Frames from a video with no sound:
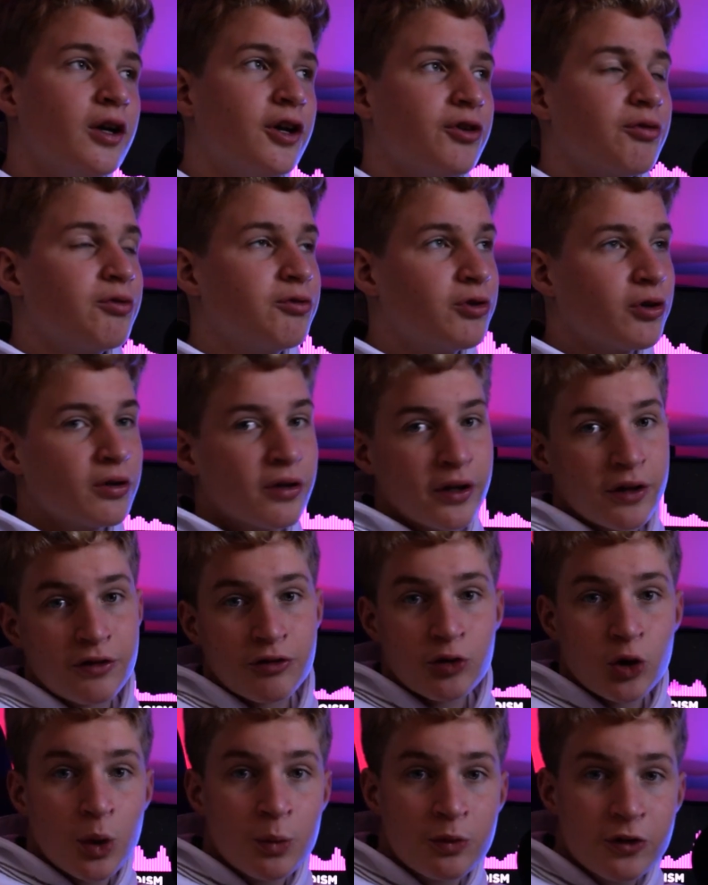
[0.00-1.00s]
So we took like
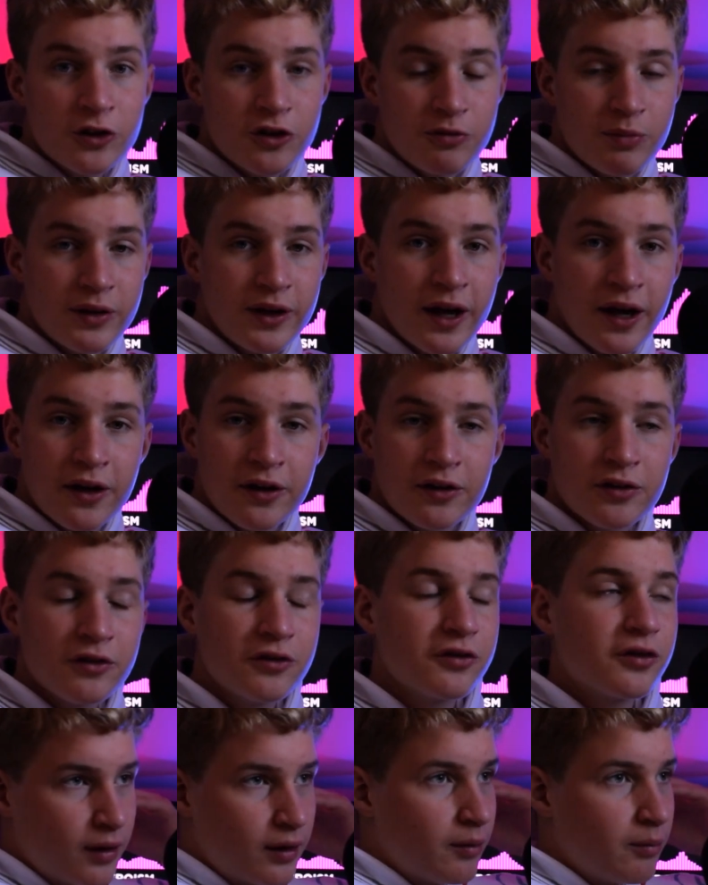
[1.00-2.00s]
strawberries,
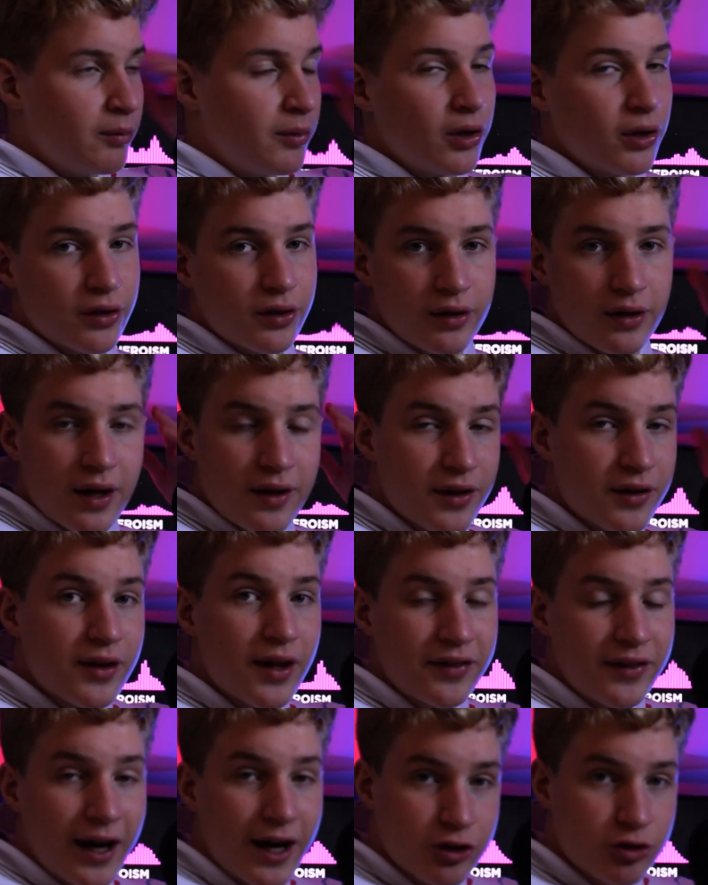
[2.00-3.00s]
bananas, milk, and then
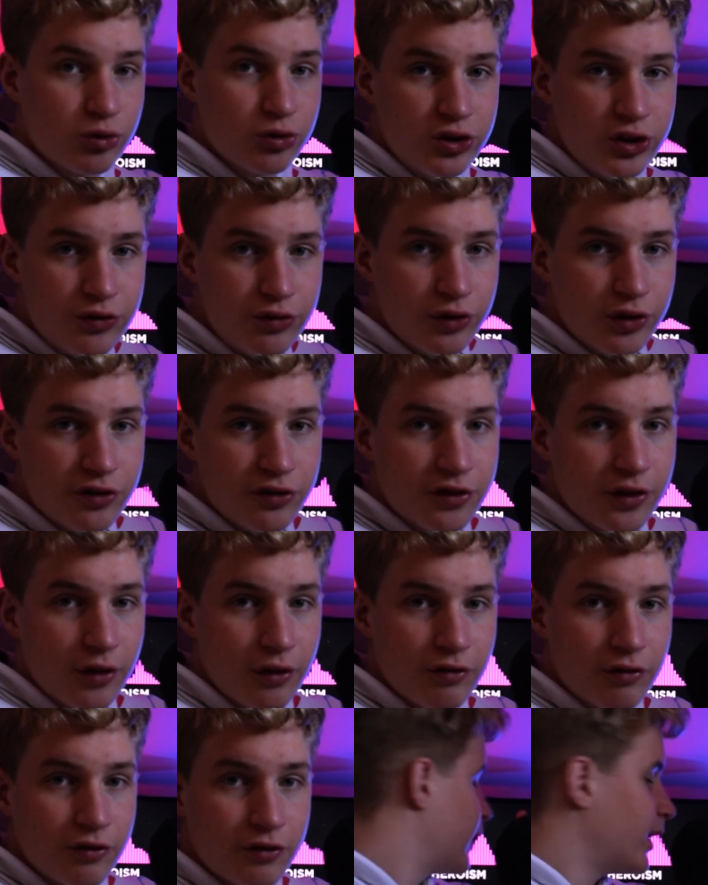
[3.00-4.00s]
the actual G Fuel
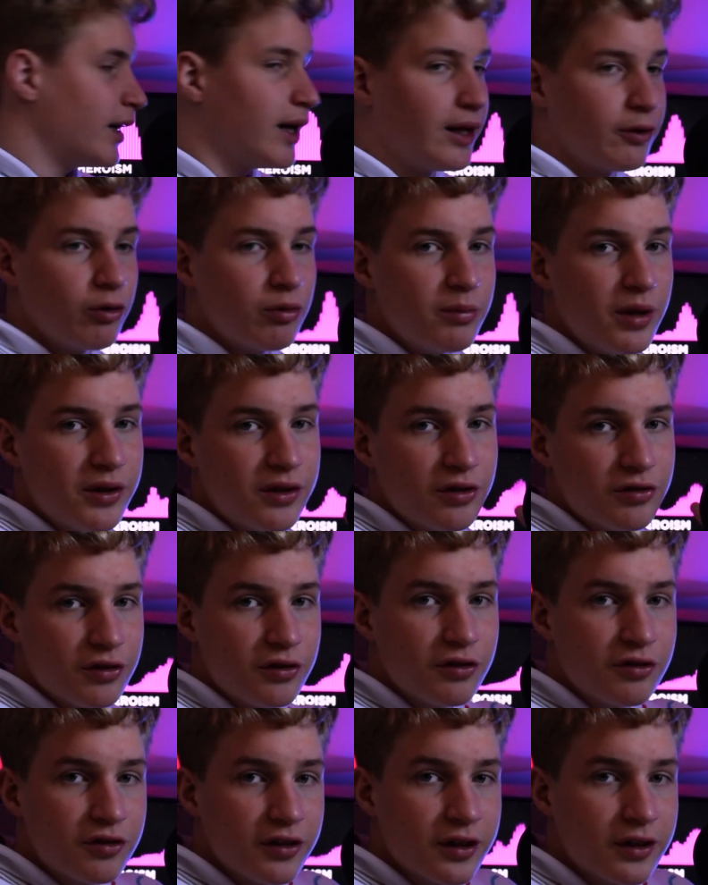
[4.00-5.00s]
itself. And then we made this
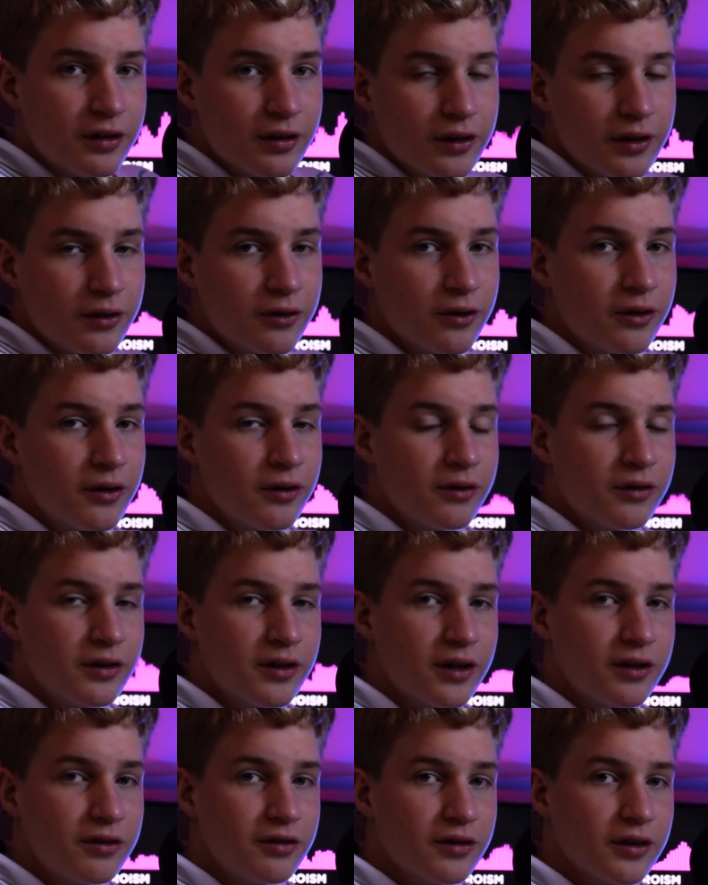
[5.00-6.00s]
insanely good
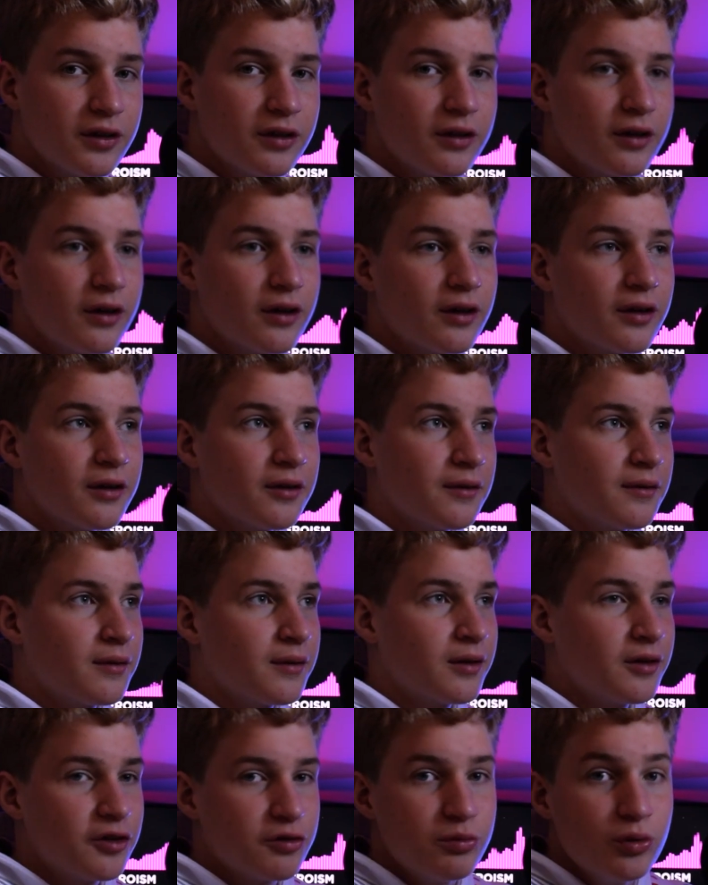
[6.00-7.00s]
tasting
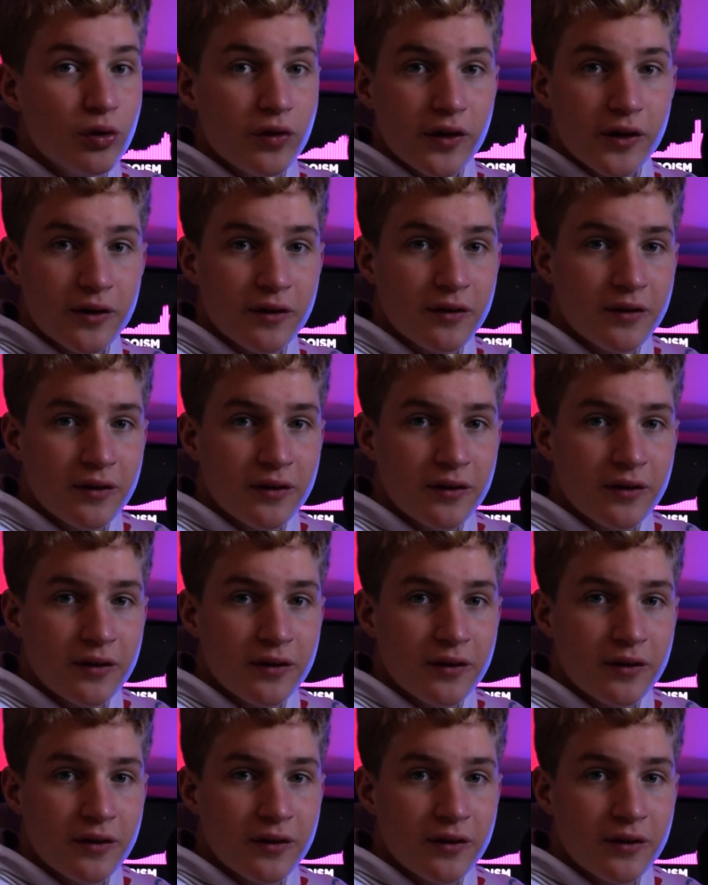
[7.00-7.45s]
smoothie.